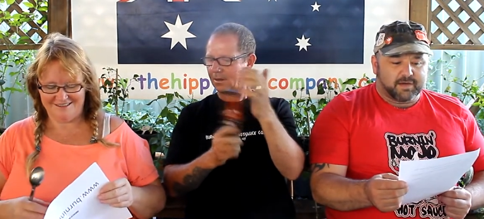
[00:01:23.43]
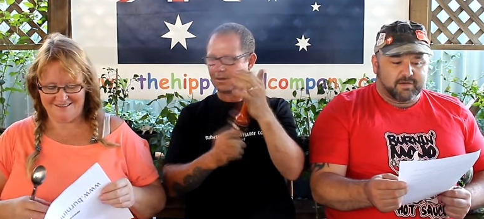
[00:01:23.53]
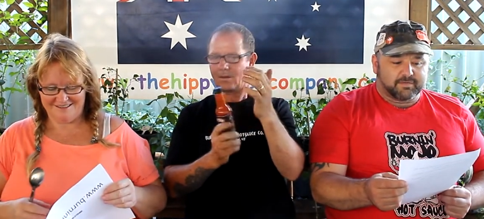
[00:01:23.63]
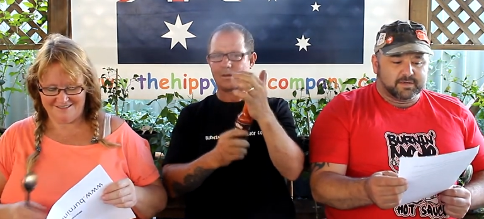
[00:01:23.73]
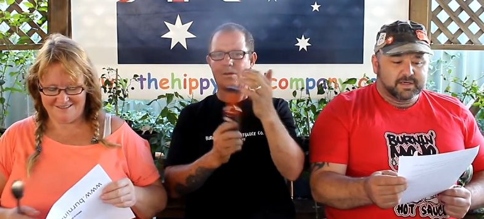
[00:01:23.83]

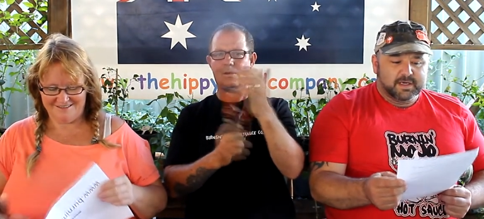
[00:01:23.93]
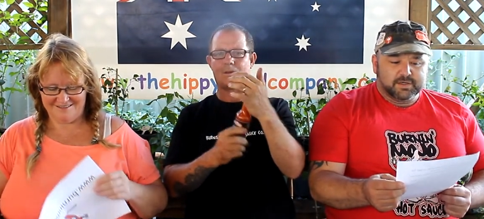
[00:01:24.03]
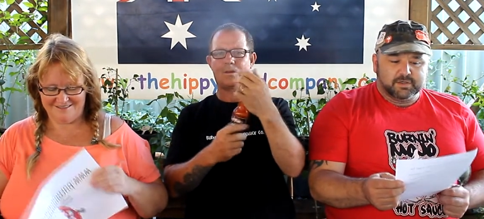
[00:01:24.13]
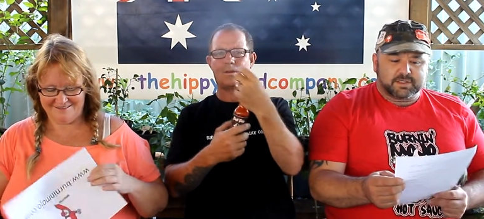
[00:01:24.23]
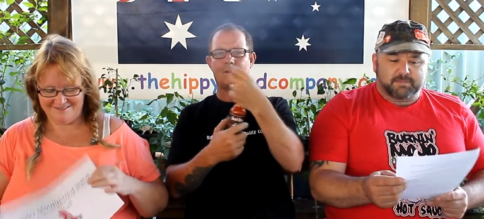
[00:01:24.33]
Speaker 1: However,
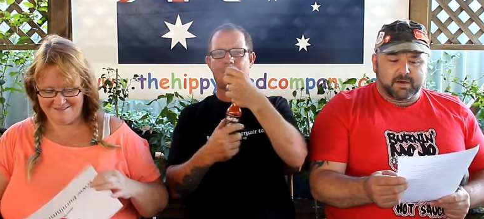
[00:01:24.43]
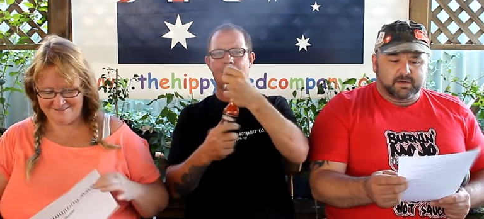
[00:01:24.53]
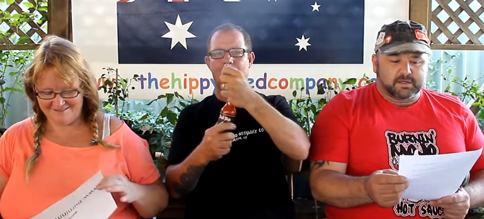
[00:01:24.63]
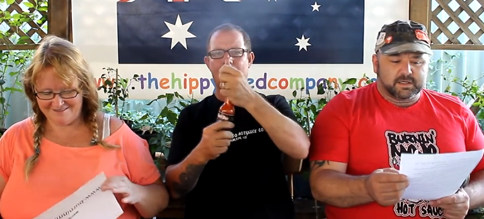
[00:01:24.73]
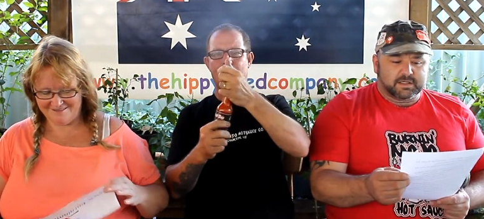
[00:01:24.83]
used
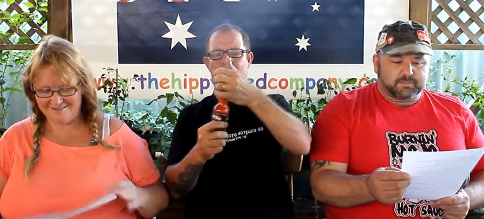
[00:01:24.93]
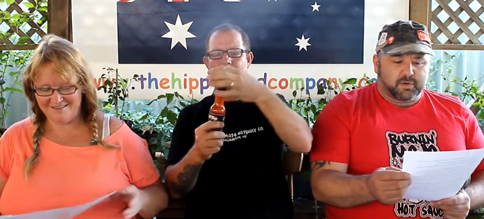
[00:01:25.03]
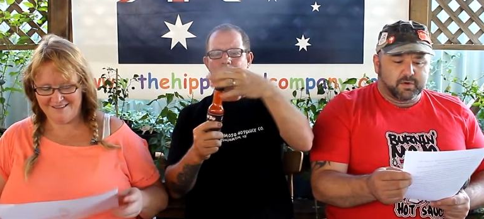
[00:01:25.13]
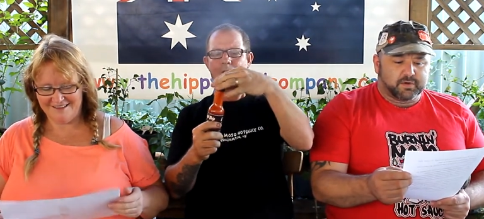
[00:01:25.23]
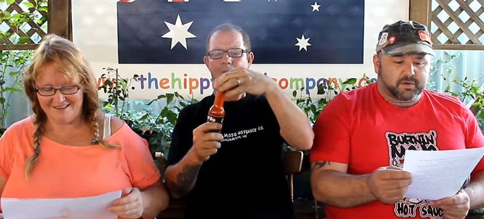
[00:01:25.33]
sparingly, this
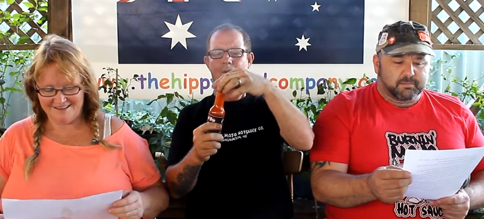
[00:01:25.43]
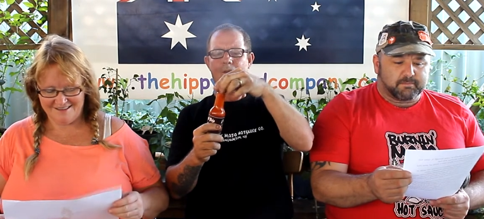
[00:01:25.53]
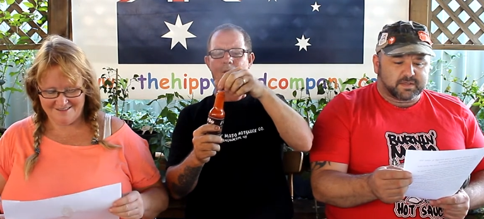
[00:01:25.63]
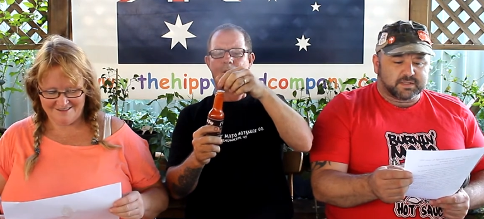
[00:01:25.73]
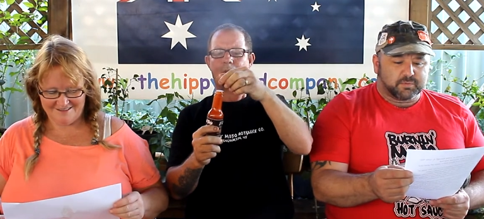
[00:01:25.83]
potent
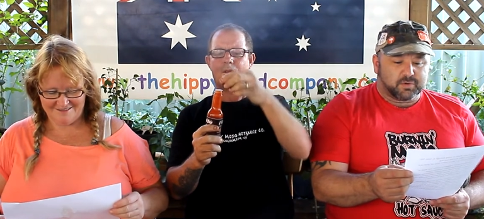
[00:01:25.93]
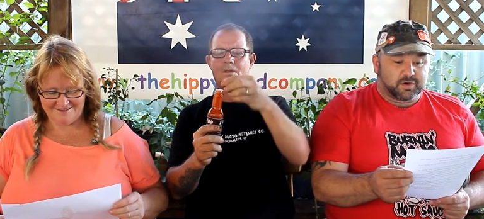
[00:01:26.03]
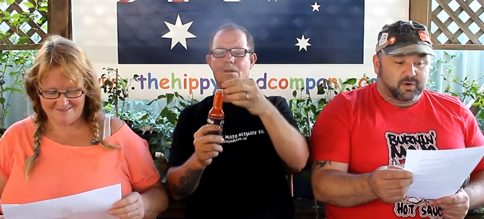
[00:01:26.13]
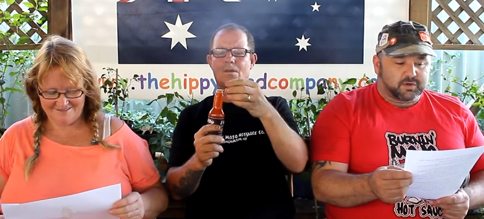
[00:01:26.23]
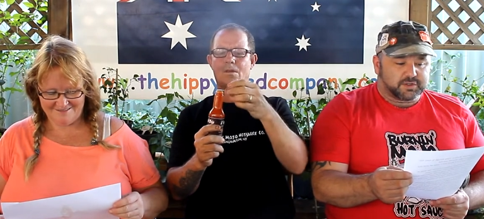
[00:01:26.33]
combustible
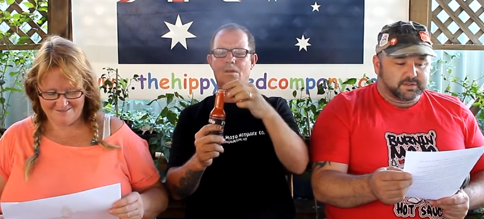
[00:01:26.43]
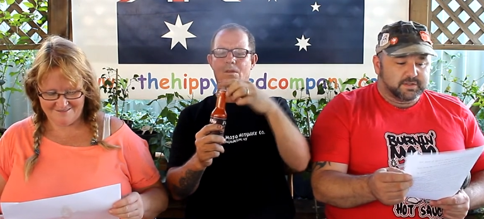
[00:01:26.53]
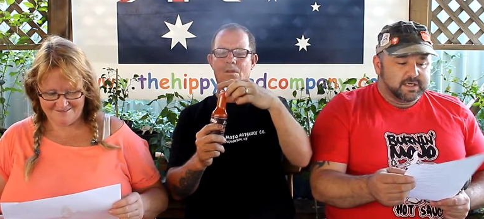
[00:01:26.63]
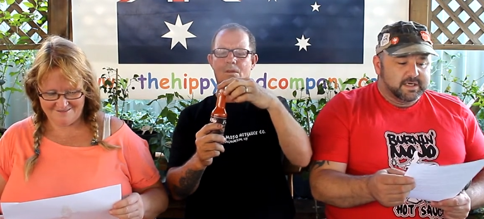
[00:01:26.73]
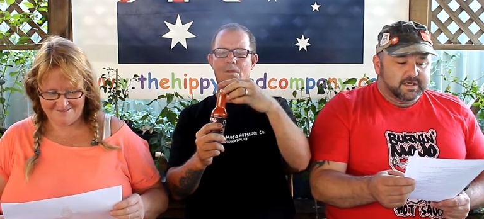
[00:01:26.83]

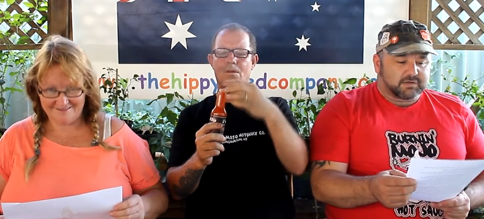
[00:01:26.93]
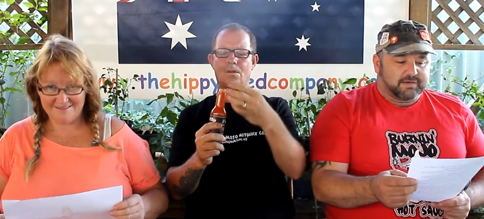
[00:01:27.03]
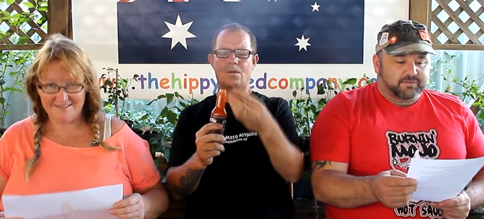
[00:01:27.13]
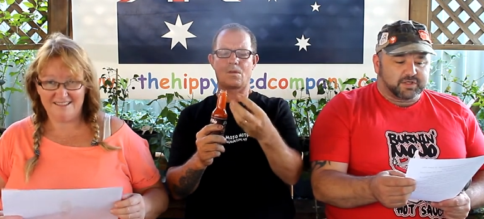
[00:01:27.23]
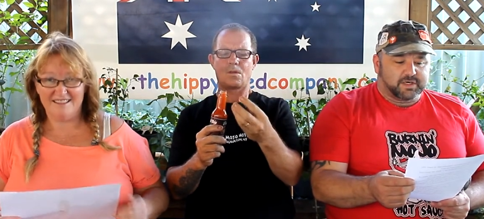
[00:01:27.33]
concoction is
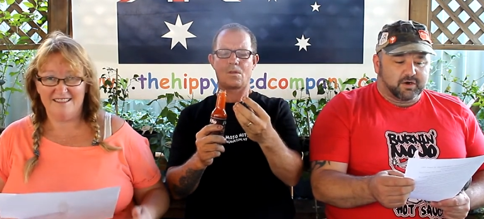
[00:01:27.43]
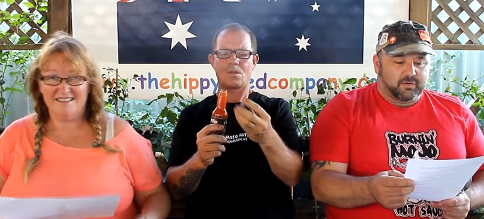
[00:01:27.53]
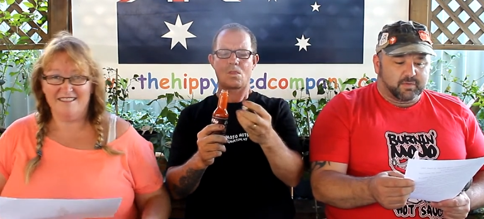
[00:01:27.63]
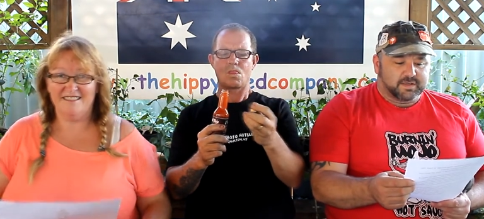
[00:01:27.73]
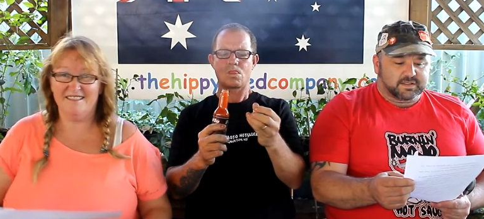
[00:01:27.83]
great for chili,
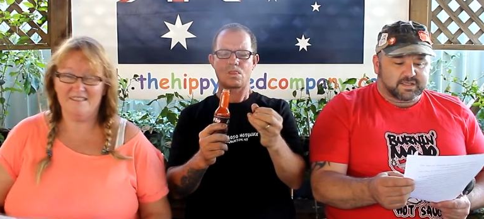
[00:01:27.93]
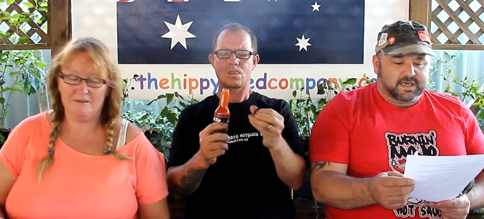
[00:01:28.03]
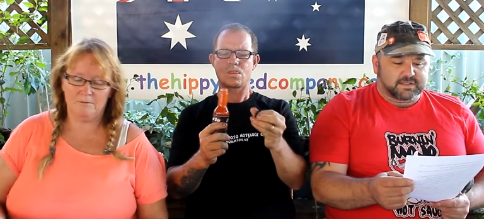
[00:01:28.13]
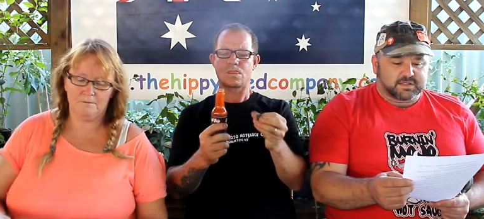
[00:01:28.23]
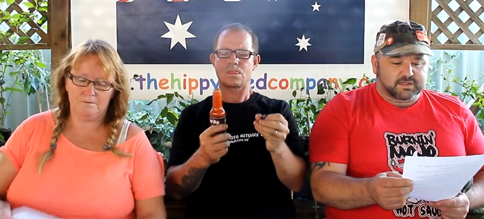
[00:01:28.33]
hot wings,
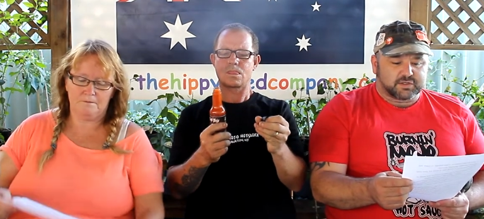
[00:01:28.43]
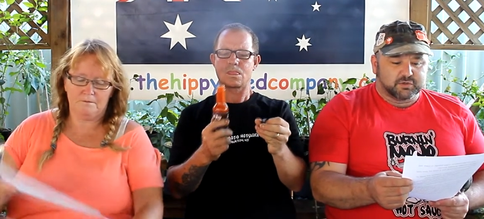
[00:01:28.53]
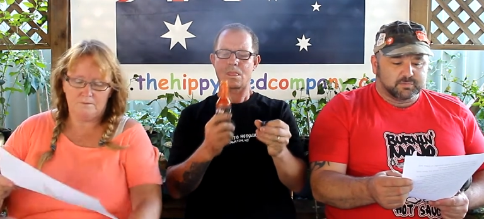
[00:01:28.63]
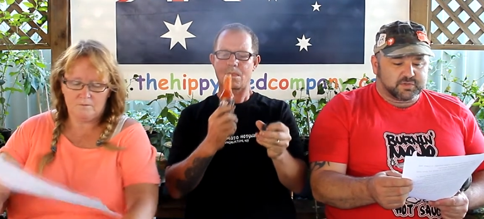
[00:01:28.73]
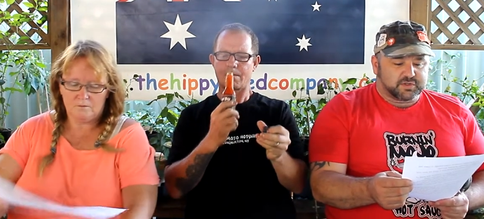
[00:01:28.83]
salsa,
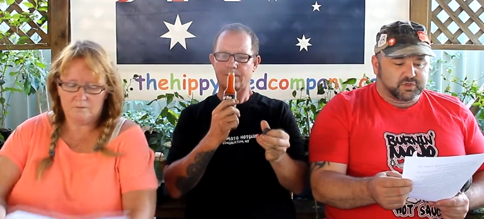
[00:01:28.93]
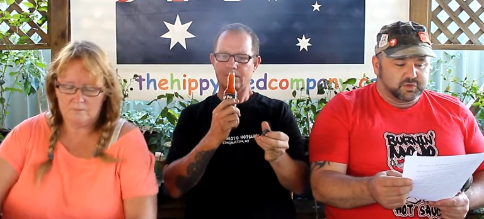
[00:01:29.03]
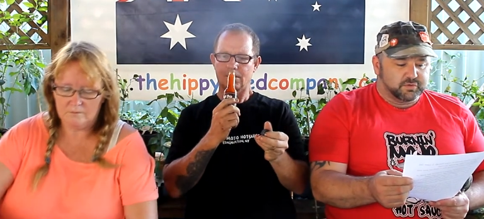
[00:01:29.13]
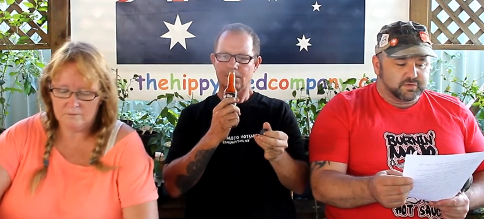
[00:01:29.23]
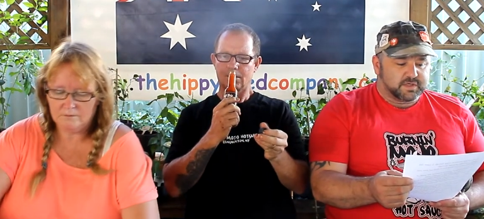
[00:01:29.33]
soups,
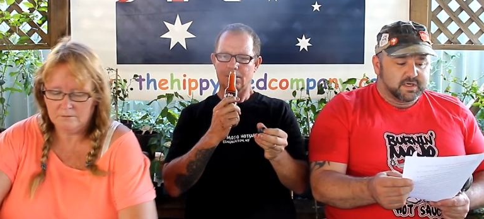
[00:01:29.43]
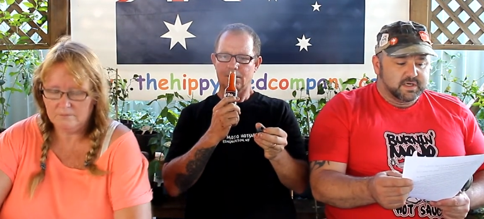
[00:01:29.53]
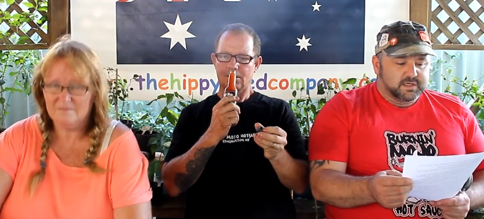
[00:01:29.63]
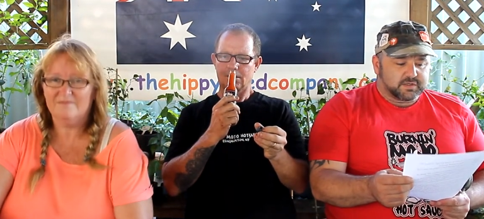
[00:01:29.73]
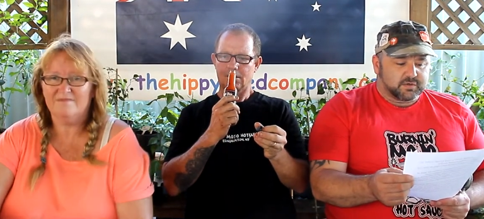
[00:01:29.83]
stews,
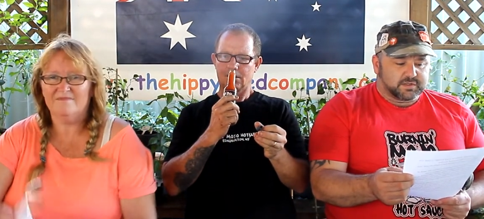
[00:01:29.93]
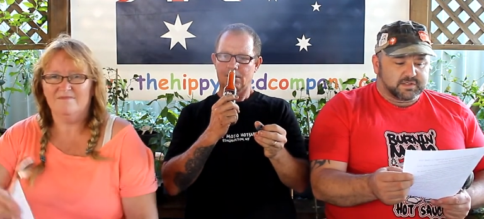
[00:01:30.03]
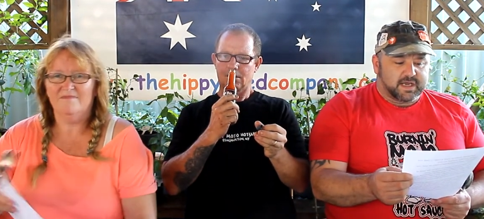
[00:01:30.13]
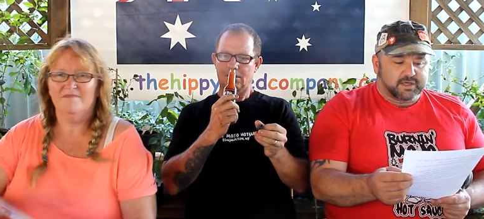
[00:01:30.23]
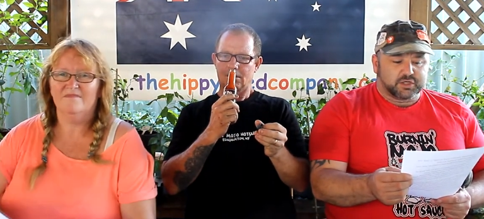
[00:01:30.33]
sauces, and